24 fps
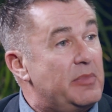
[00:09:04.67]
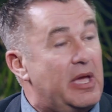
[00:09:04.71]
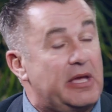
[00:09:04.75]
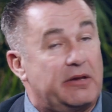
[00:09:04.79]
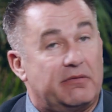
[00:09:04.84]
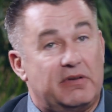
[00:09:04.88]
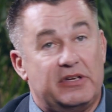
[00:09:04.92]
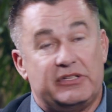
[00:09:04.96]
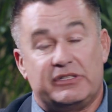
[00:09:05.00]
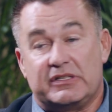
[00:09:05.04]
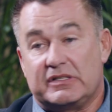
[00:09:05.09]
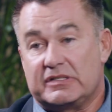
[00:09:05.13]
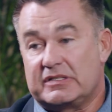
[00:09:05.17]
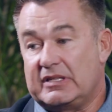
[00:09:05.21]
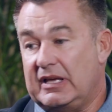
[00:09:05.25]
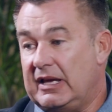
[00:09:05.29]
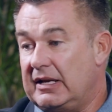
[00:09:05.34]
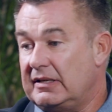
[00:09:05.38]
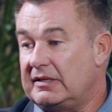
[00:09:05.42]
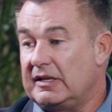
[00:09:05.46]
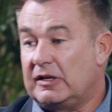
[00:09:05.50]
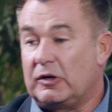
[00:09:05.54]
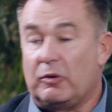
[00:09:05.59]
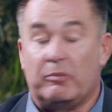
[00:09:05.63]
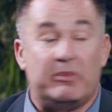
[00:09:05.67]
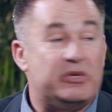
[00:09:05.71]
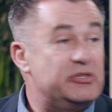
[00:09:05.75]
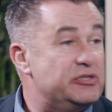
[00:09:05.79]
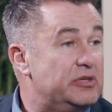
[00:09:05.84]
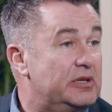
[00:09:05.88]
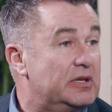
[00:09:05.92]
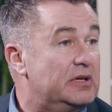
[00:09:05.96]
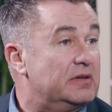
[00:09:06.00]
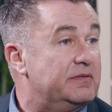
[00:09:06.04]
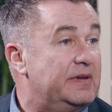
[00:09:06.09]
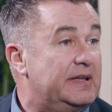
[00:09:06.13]
migrations there,
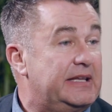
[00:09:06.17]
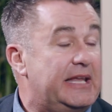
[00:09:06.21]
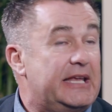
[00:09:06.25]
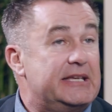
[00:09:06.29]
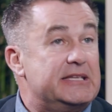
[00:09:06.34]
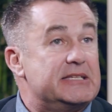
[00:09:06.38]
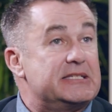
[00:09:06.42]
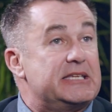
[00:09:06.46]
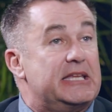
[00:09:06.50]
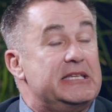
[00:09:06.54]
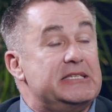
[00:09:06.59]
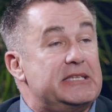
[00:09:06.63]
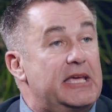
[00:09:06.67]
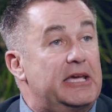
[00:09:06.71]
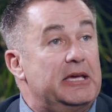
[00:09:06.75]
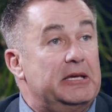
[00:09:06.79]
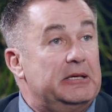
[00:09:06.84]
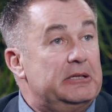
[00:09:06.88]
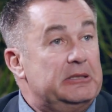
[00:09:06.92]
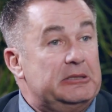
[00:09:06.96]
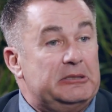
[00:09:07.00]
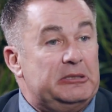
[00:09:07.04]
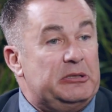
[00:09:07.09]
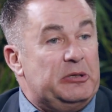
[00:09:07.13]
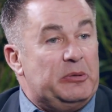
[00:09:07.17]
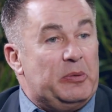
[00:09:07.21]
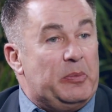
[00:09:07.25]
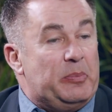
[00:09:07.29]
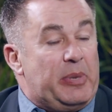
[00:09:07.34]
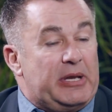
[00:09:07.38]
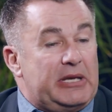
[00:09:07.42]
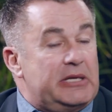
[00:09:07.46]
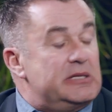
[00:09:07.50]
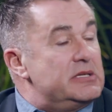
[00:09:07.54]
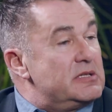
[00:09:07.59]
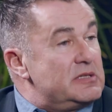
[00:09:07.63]
decommissioning of a data center.
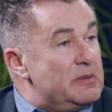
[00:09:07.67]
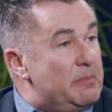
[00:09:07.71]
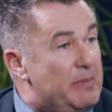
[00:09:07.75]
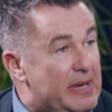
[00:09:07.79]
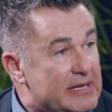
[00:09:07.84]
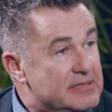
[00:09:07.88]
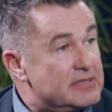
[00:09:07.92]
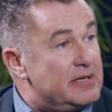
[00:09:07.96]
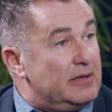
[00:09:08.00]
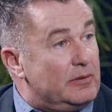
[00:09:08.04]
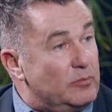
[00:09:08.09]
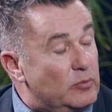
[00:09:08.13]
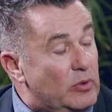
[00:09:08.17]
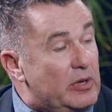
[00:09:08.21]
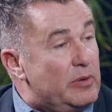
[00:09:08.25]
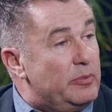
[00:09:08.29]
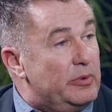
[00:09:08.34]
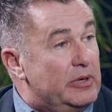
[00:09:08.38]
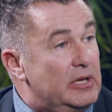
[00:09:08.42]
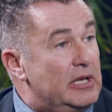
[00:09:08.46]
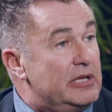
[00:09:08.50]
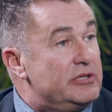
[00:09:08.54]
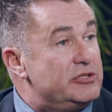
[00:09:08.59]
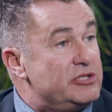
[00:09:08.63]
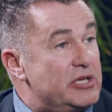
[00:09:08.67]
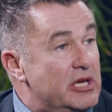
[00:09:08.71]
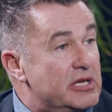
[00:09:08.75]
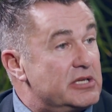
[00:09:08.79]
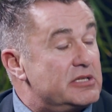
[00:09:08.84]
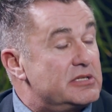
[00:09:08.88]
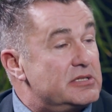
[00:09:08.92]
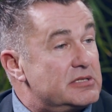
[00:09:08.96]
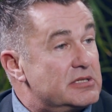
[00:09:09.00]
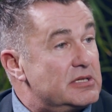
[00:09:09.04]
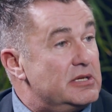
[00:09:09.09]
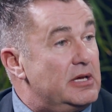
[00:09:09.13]
But it doesn't matter. We will
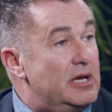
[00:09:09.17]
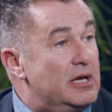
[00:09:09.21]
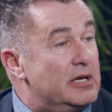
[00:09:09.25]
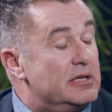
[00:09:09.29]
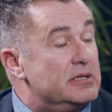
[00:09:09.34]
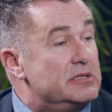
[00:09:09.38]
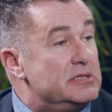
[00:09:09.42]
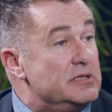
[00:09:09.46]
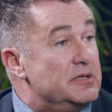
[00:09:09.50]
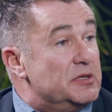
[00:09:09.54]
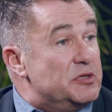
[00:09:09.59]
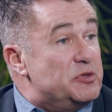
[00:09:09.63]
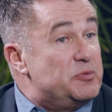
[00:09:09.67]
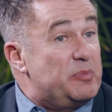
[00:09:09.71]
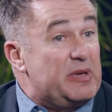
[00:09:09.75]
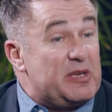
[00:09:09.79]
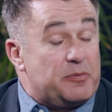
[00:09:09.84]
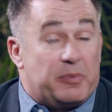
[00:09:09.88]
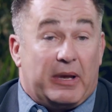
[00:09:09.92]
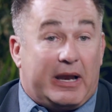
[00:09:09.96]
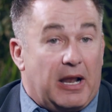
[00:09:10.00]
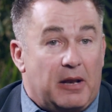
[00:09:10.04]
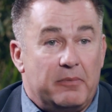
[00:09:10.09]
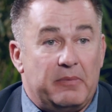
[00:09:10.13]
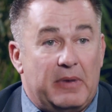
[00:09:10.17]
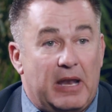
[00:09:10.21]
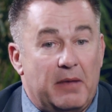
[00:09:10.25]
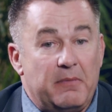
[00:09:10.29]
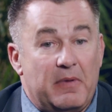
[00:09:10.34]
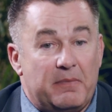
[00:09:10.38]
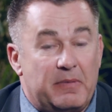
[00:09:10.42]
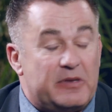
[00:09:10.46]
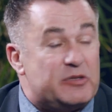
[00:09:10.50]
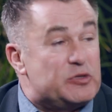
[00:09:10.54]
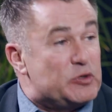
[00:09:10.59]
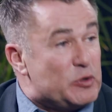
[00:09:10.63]
adjust uh, to the speed. But I'll, let
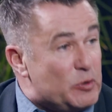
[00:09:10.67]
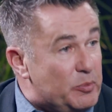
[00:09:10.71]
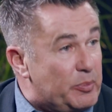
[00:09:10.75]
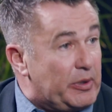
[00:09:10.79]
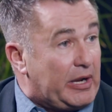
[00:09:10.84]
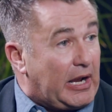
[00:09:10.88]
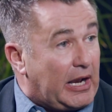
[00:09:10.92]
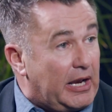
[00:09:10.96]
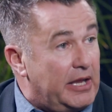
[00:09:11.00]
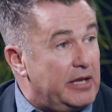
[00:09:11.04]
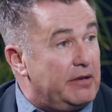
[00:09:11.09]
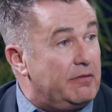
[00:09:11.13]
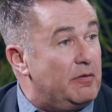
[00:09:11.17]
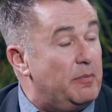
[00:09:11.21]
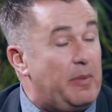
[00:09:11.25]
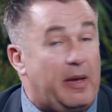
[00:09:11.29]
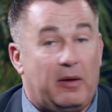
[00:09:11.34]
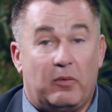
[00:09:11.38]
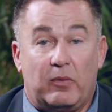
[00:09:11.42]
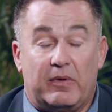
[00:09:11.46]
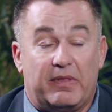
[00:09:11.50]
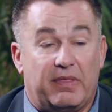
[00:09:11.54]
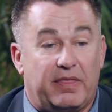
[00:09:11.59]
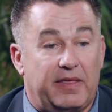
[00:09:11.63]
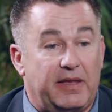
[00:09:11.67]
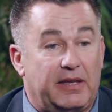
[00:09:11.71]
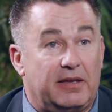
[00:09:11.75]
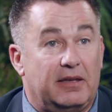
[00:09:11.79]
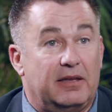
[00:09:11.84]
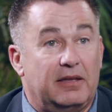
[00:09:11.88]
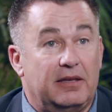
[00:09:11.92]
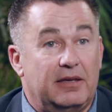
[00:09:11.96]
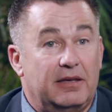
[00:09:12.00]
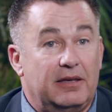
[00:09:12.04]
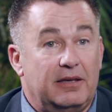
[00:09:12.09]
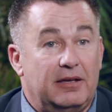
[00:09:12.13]
me be super clear about one
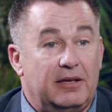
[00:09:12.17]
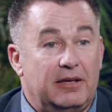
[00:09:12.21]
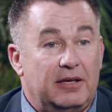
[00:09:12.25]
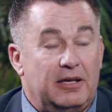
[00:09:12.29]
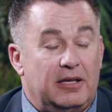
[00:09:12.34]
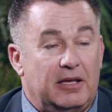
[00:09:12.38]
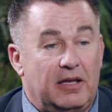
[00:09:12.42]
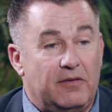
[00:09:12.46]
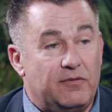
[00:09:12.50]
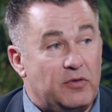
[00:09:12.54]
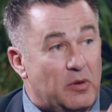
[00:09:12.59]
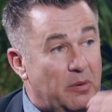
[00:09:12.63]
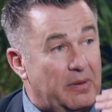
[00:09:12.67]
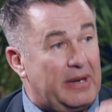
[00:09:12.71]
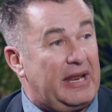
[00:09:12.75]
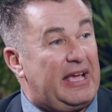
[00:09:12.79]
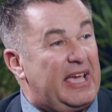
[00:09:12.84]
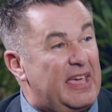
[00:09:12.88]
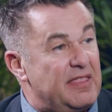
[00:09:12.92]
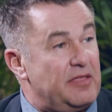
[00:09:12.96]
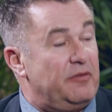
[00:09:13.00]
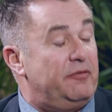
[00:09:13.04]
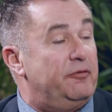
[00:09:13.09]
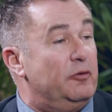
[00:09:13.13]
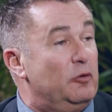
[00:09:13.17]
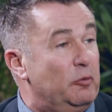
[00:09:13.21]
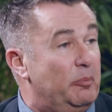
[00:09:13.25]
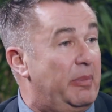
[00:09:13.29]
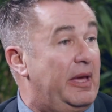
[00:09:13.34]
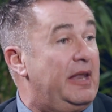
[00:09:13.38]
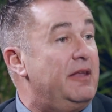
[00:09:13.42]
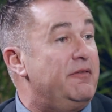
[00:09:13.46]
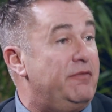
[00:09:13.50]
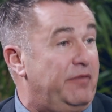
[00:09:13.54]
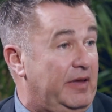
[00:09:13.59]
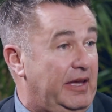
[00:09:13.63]
thing. If you want to get the full
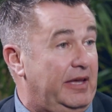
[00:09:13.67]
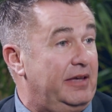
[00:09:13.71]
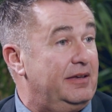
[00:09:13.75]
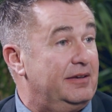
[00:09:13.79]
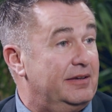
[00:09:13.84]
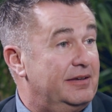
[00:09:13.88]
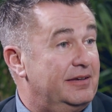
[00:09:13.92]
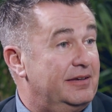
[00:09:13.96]
benefit,